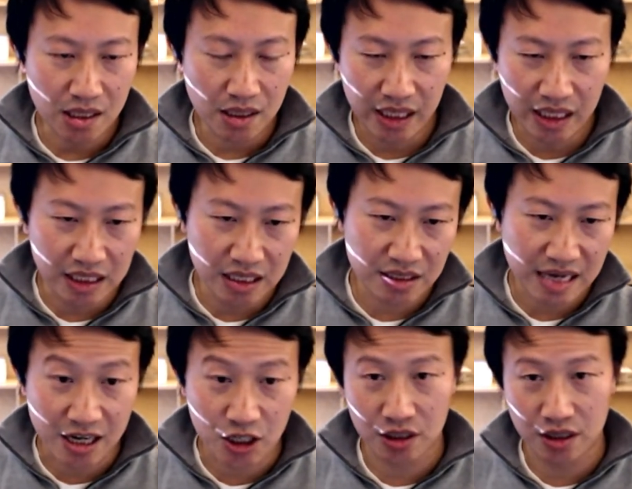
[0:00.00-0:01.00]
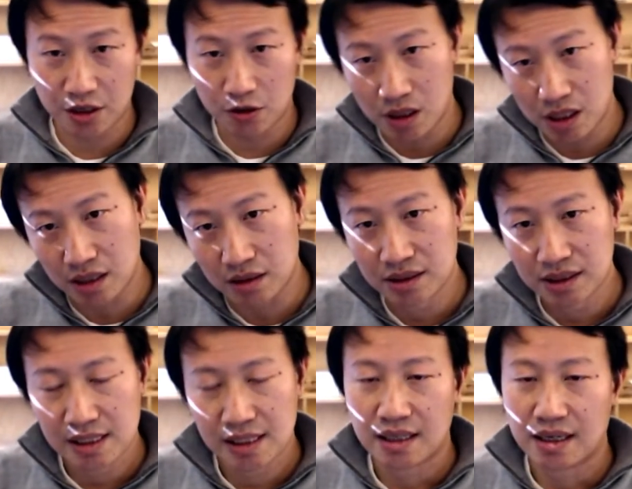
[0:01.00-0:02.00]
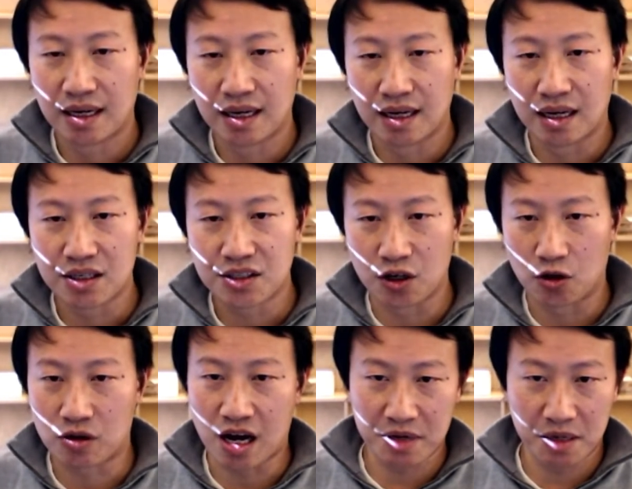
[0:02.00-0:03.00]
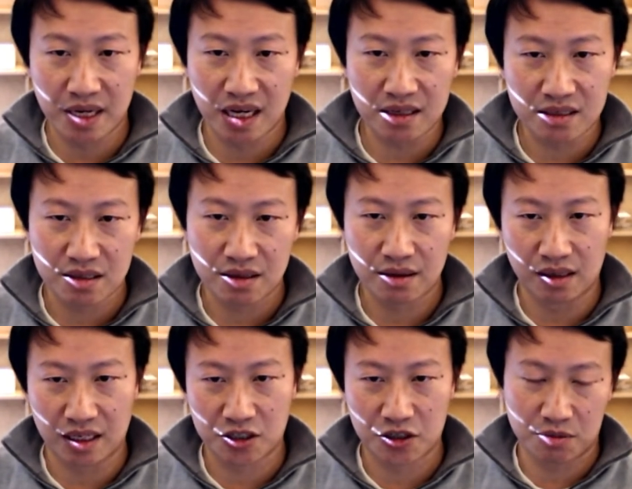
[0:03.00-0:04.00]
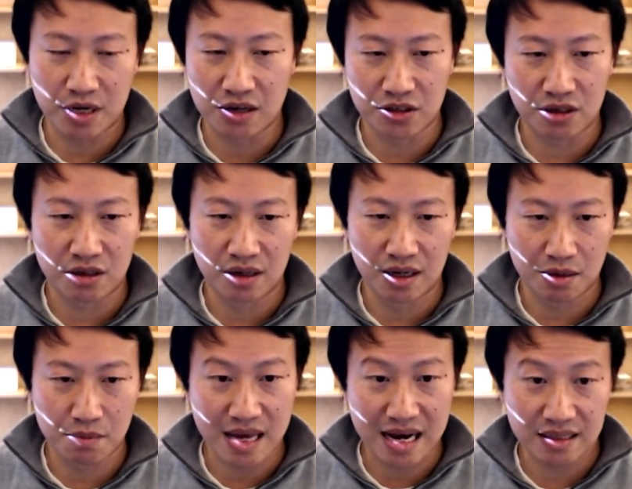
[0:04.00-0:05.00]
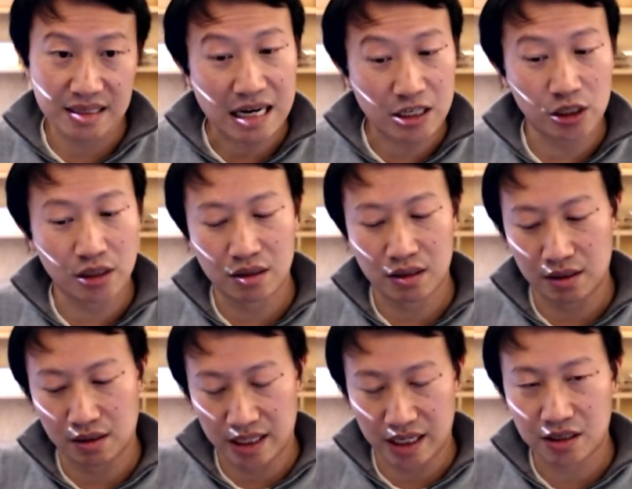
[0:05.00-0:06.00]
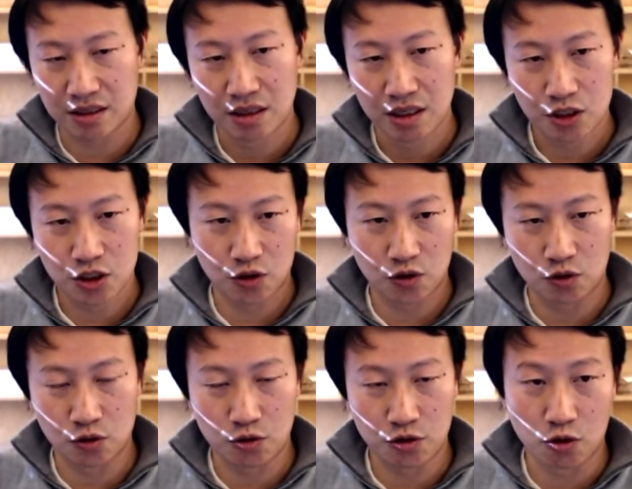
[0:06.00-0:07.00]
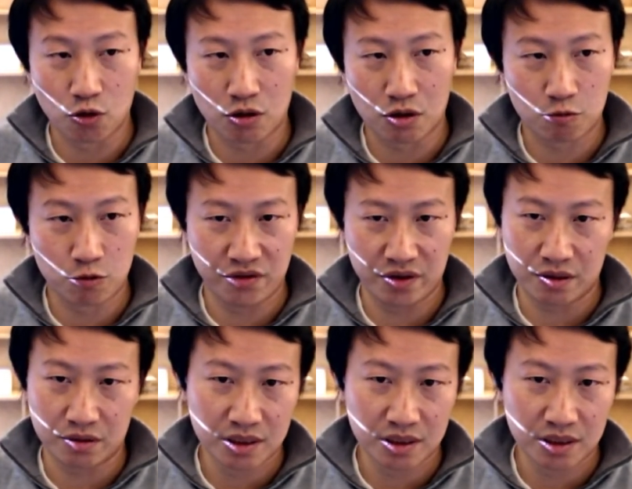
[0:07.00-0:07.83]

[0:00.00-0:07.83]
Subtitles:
is actually a URL. So copy and paste the link to your browser. That is actually the link to your review.